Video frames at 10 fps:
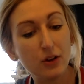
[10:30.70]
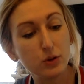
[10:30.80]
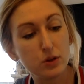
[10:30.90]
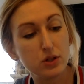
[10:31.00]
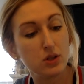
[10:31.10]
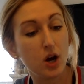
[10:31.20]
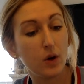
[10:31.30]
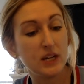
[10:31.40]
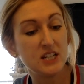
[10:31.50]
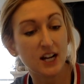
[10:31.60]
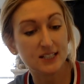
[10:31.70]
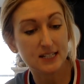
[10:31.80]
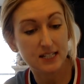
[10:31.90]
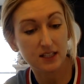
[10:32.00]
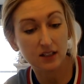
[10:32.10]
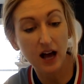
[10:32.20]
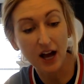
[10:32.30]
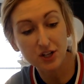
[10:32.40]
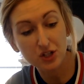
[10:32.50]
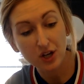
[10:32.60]
through the snow and ducked into the
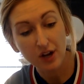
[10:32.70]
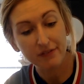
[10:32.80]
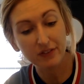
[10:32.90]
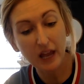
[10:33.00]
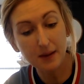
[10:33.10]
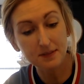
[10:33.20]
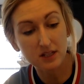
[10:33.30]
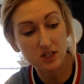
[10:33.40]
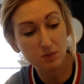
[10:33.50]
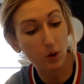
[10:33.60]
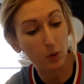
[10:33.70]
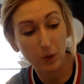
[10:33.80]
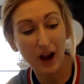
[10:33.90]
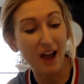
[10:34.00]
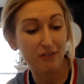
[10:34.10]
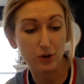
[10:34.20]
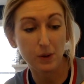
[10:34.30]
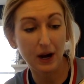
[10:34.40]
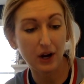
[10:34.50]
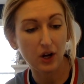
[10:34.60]
lodge. Flames and smoke were
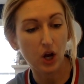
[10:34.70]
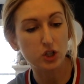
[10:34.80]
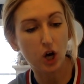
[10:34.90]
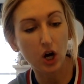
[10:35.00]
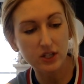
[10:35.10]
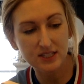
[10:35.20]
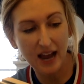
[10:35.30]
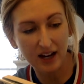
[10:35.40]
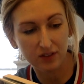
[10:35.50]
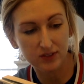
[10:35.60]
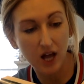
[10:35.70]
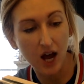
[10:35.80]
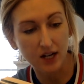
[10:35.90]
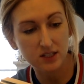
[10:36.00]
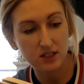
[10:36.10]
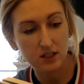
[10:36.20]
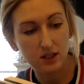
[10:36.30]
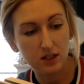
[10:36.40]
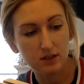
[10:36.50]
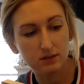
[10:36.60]
everywhere. A tall stack of logs.
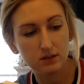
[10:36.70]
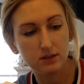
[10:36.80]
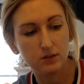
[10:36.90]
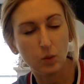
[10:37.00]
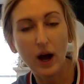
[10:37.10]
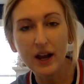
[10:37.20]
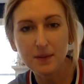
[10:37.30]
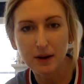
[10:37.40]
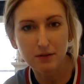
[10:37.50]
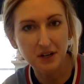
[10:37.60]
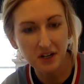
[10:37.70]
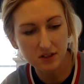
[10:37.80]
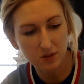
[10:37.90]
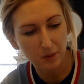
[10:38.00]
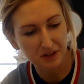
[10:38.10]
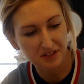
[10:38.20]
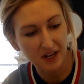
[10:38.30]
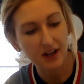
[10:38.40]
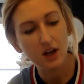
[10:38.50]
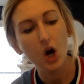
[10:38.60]
Why am I reading so weird
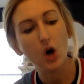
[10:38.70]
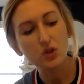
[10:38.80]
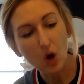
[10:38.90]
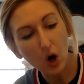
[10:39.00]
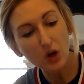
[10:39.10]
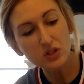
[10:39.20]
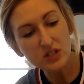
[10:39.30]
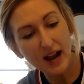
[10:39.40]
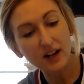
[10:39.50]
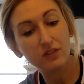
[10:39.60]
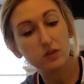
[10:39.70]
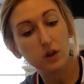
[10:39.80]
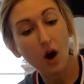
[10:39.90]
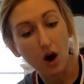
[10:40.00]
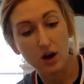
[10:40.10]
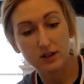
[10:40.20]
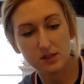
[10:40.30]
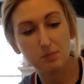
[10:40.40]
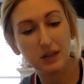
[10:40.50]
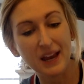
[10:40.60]
today? A tall stack of logs
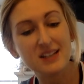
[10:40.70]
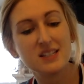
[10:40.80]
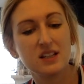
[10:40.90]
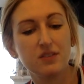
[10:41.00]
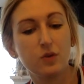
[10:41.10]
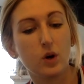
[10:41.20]
blazed in the